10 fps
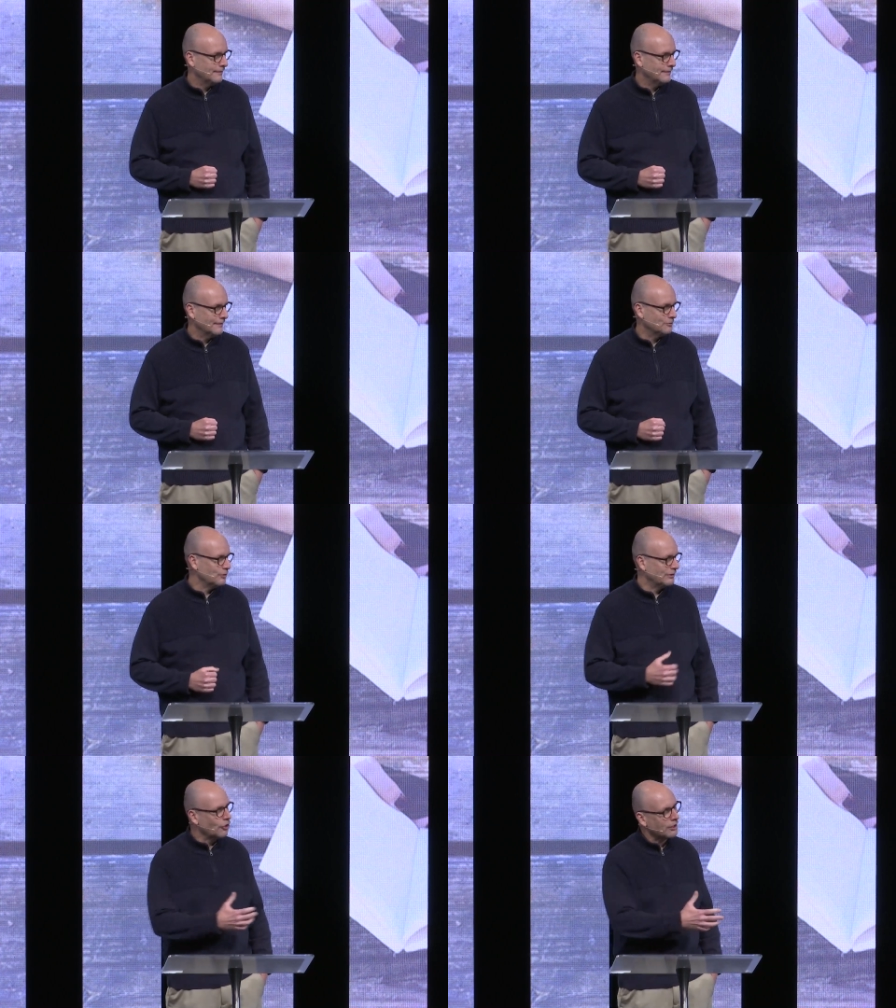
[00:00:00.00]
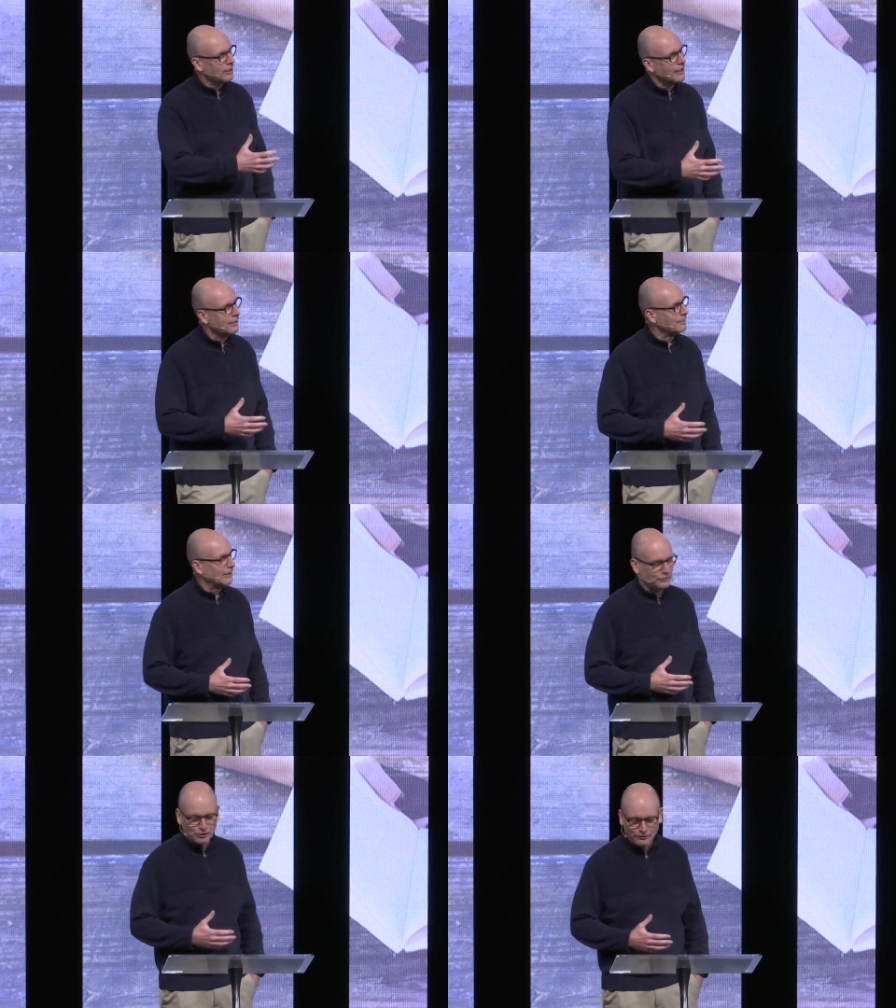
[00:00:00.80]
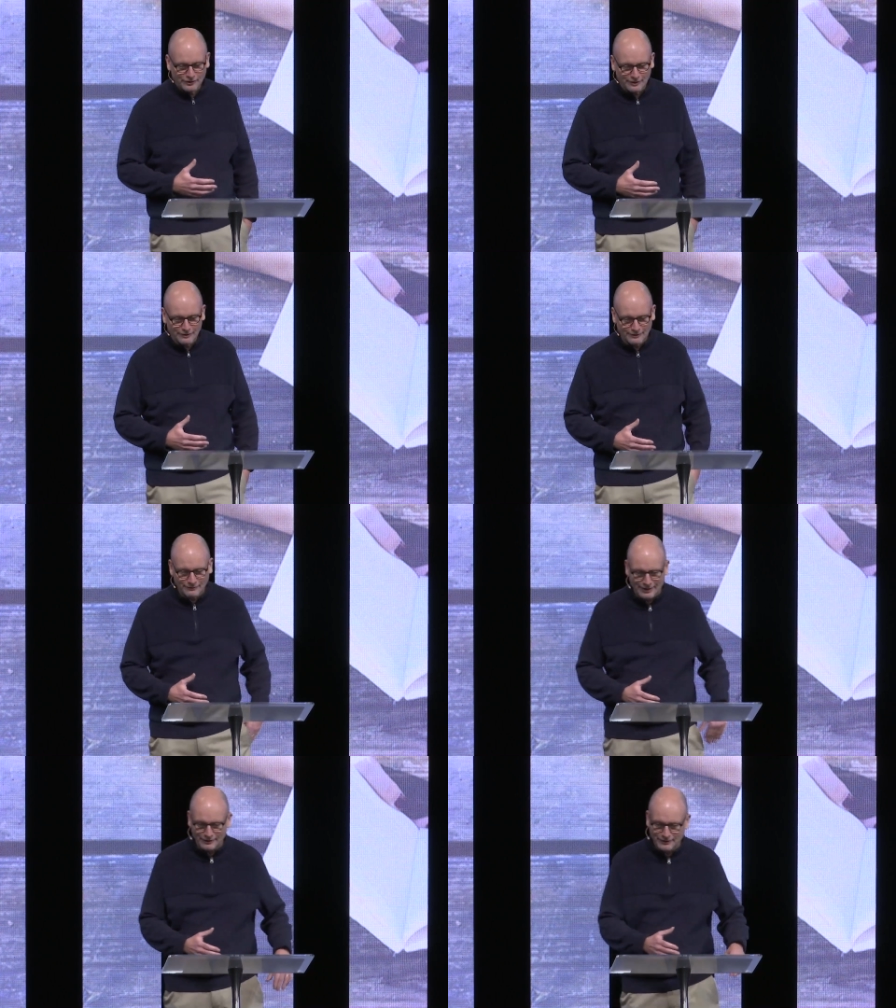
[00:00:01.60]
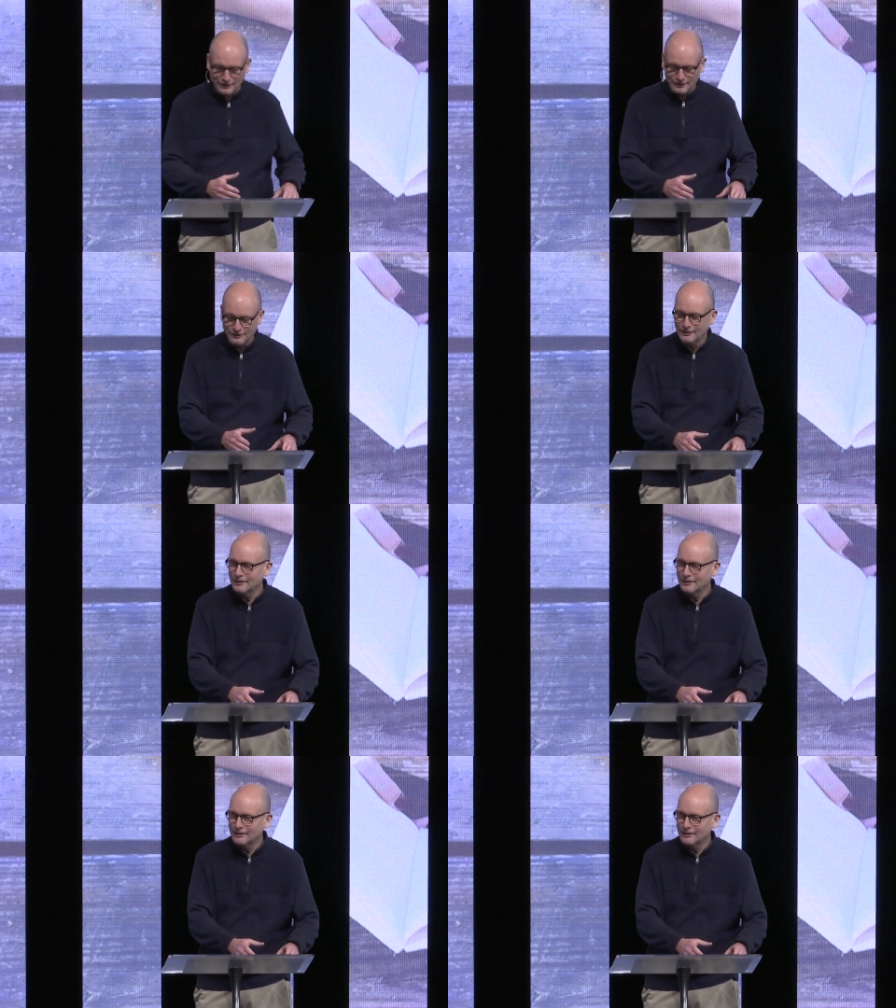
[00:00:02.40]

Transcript: Because we talk a lot about serving around here.